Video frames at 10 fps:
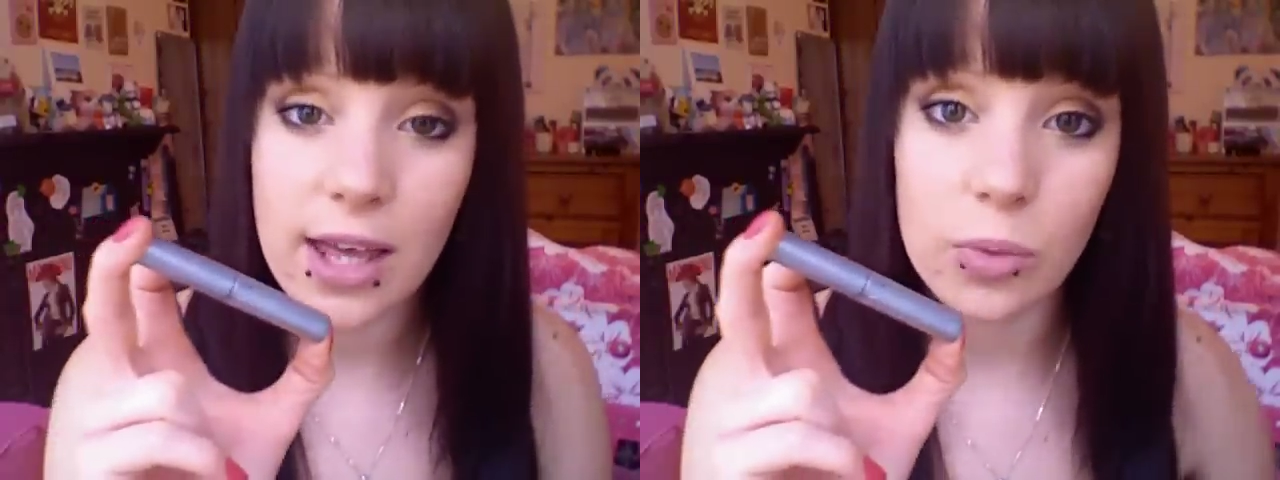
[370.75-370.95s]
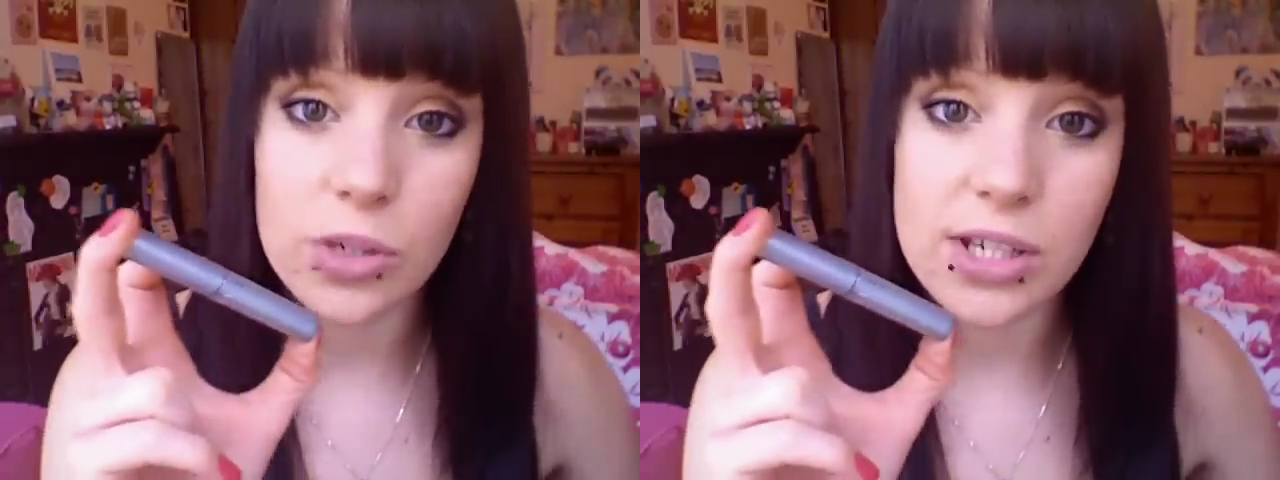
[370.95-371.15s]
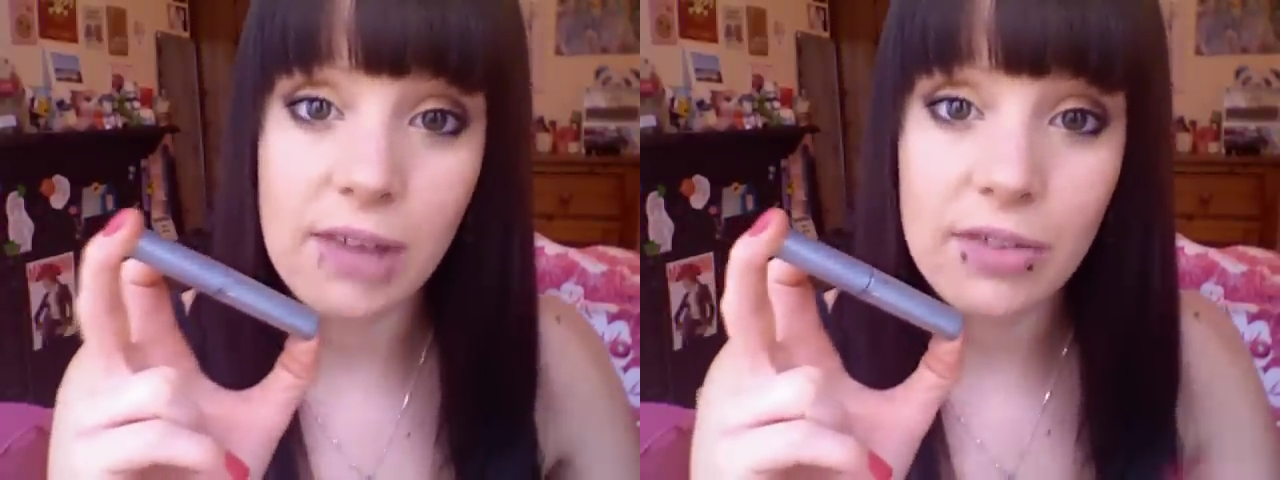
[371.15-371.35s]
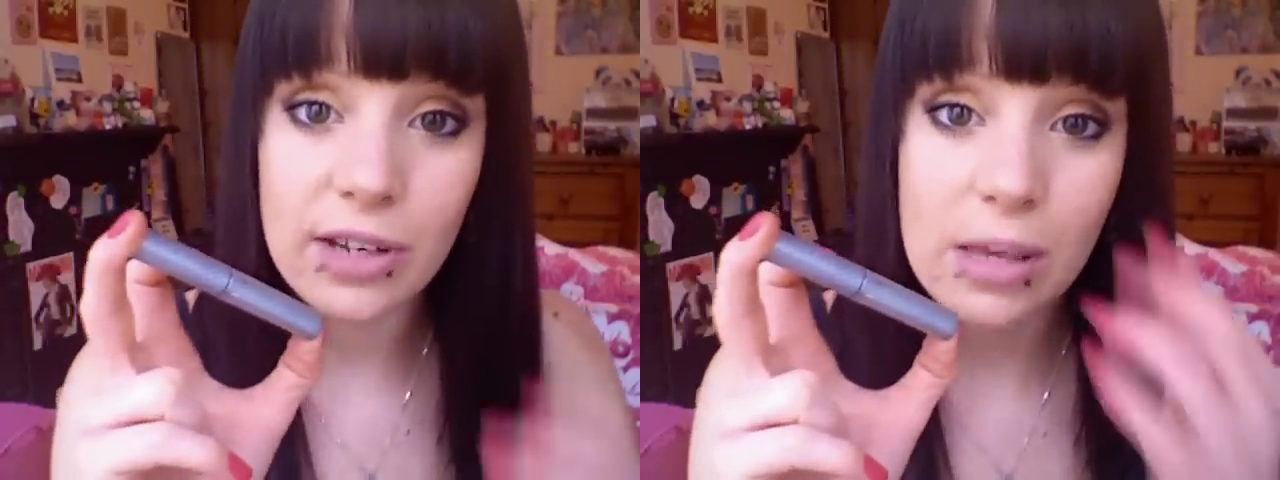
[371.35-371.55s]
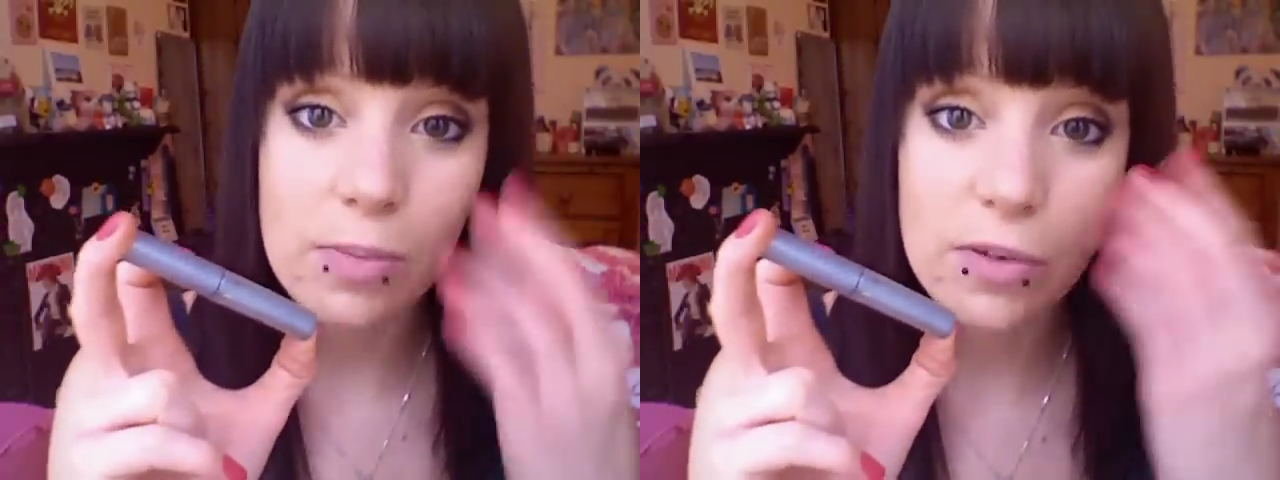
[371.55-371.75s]
it would
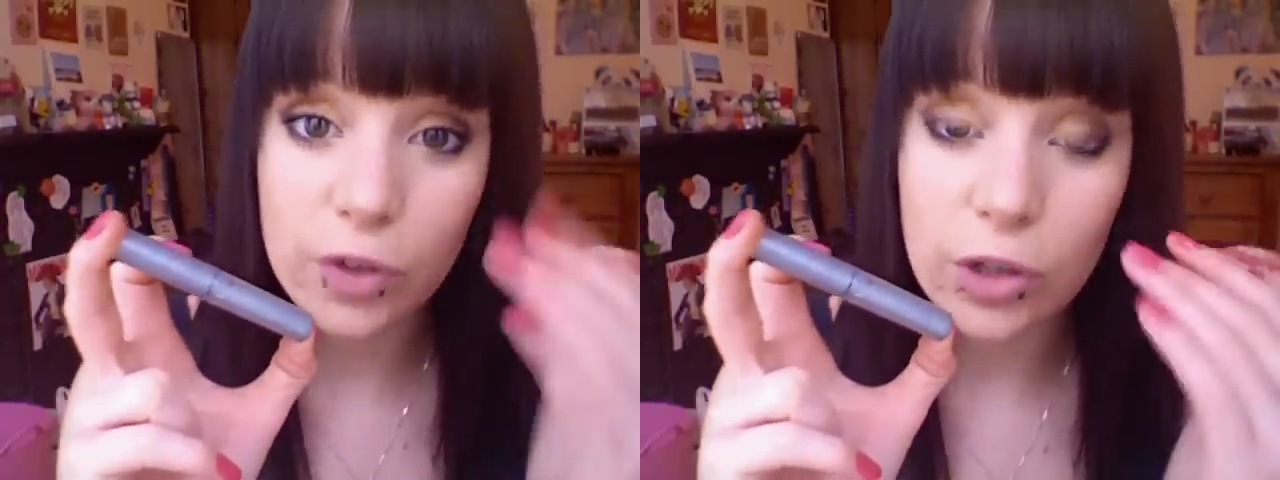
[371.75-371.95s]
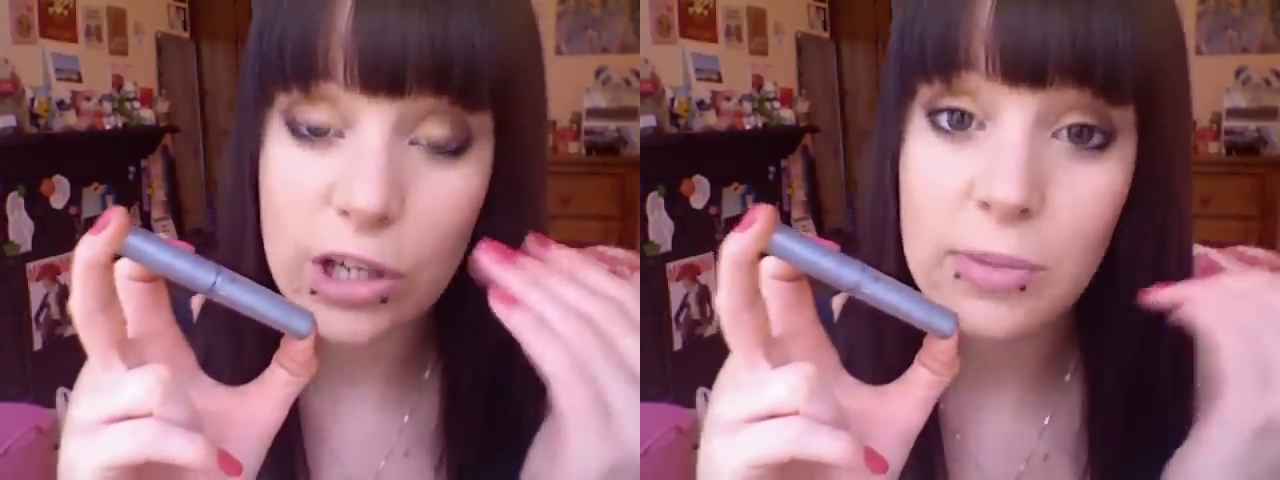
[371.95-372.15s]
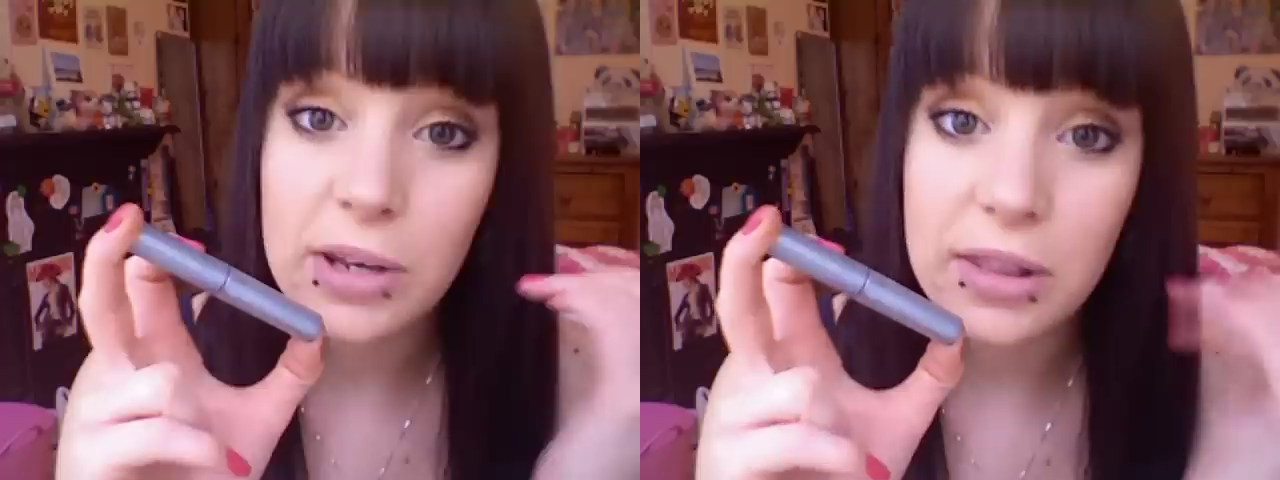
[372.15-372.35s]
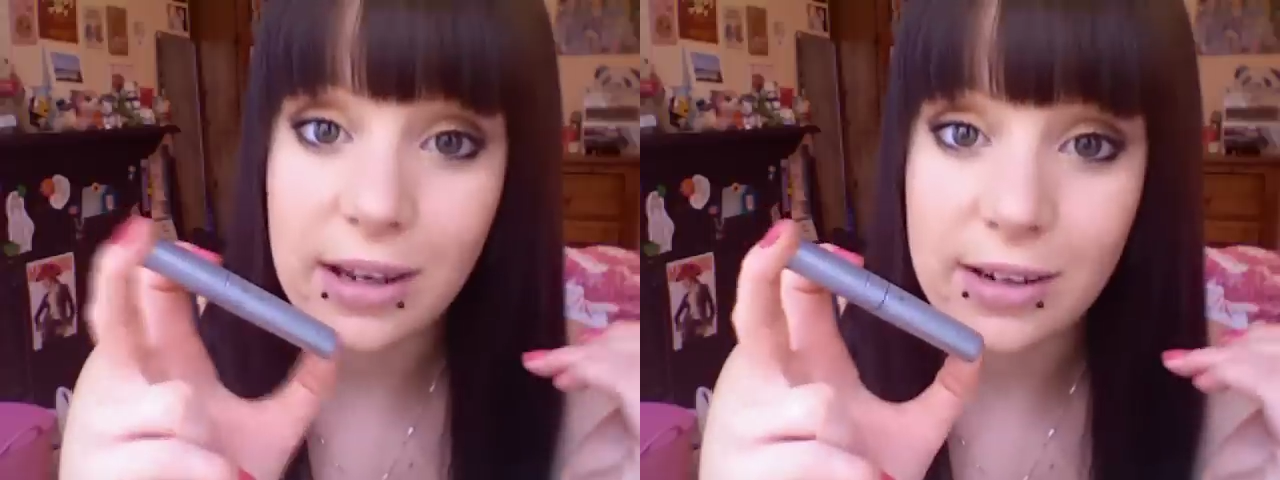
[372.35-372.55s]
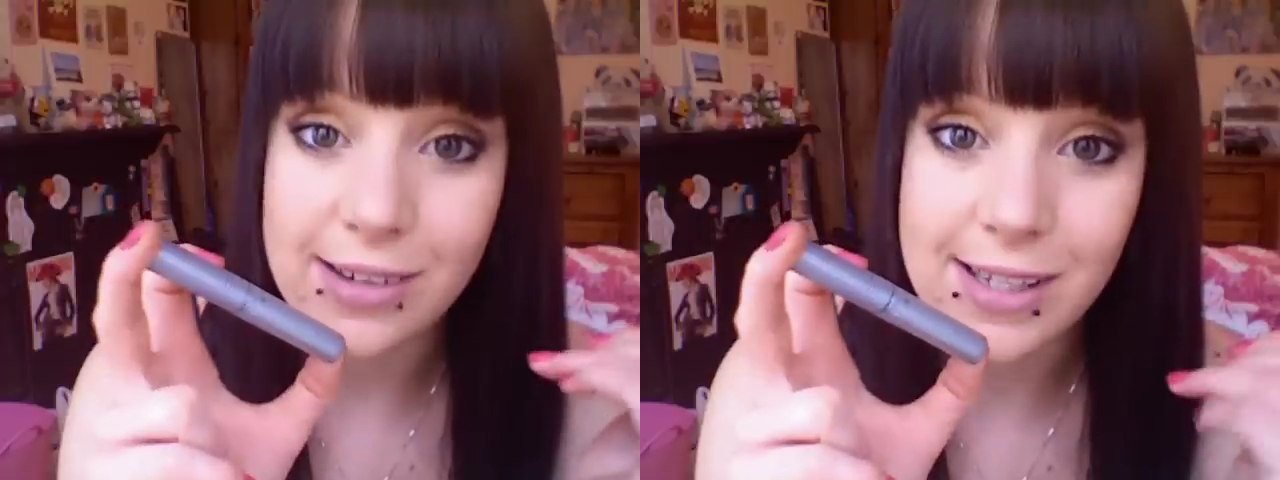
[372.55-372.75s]
definitely be volume and
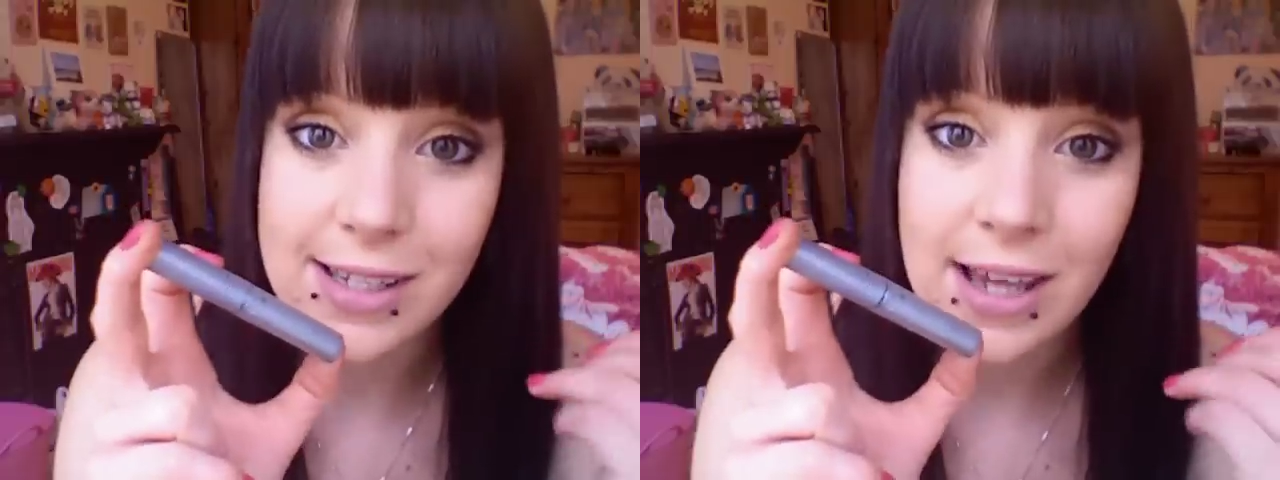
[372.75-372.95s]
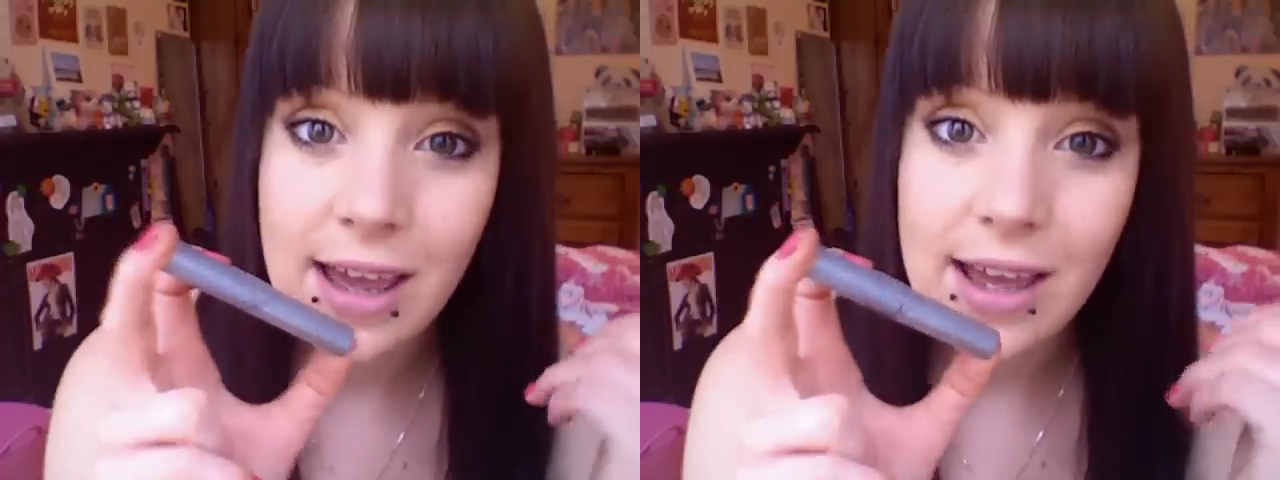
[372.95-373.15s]
thickness.